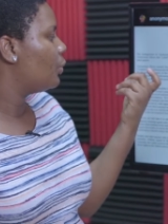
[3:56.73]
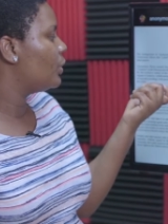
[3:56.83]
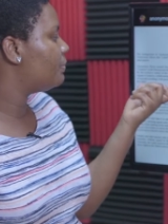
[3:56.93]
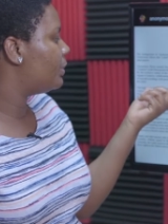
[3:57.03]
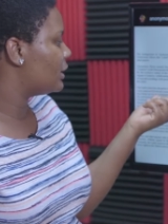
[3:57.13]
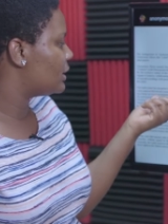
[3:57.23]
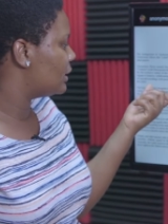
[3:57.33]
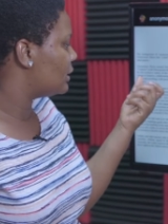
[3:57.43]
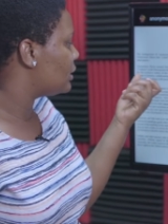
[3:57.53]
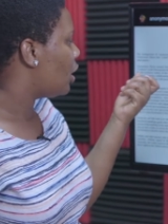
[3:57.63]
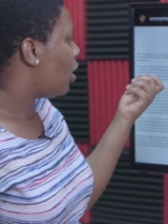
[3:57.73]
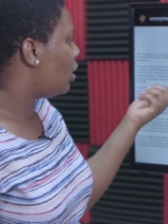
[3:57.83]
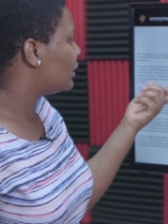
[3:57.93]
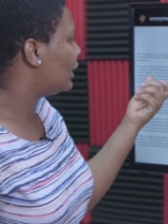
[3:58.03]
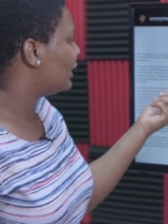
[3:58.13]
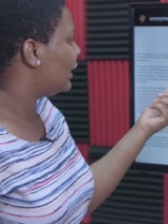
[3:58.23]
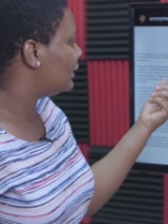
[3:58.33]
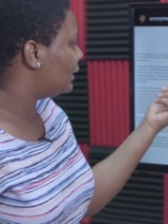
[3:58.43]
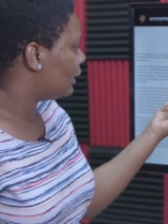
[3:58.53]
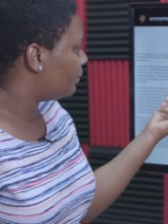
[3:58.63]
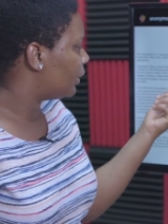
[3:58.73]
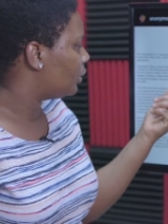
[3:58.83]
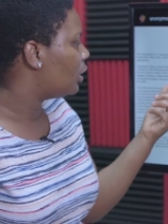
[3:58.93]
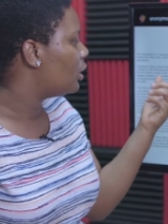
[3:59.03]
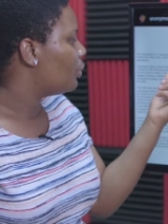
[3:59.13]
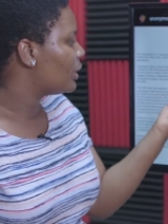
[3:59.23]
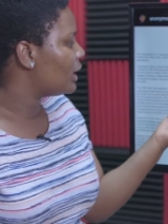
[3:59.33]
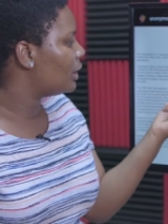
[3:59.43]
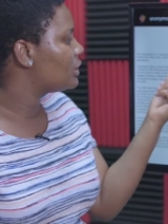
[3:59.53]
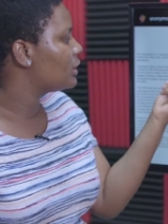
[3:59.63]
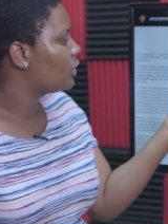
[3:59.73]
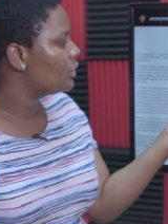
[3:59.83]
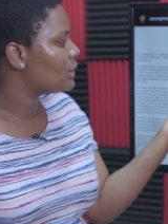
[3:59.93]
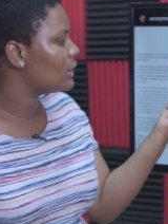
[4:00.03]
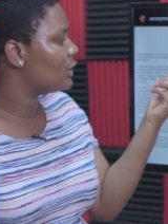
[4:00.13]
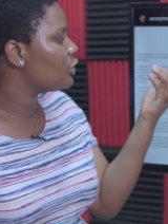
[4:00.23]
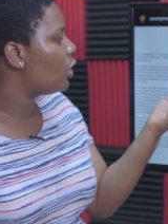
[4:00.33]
with persons other than the label without the consent